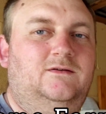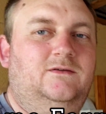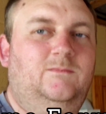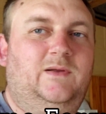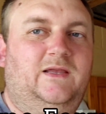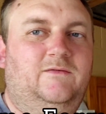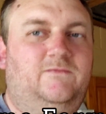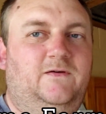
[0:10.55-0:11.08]

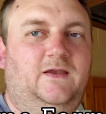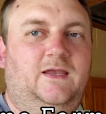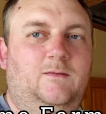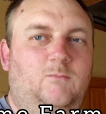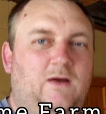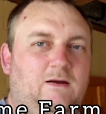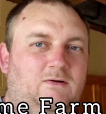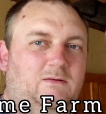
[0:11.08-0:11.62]
But you're
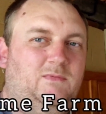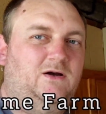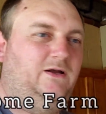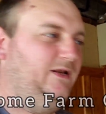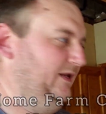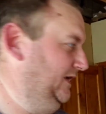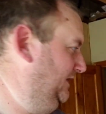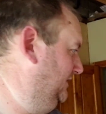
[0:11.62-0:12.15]
thinking, where am I
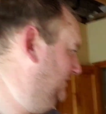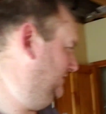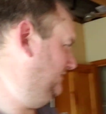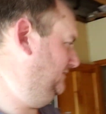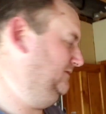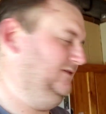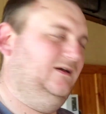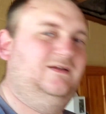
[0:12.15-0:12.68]
in here?
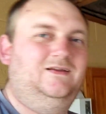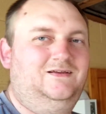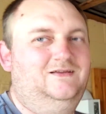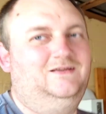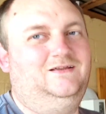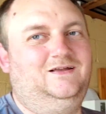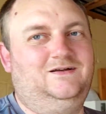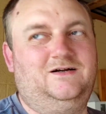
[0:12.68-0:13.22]

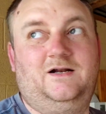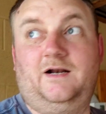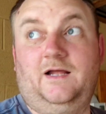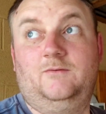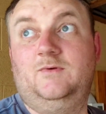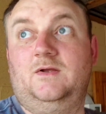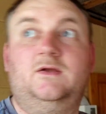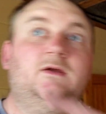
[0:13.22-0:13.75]
I know,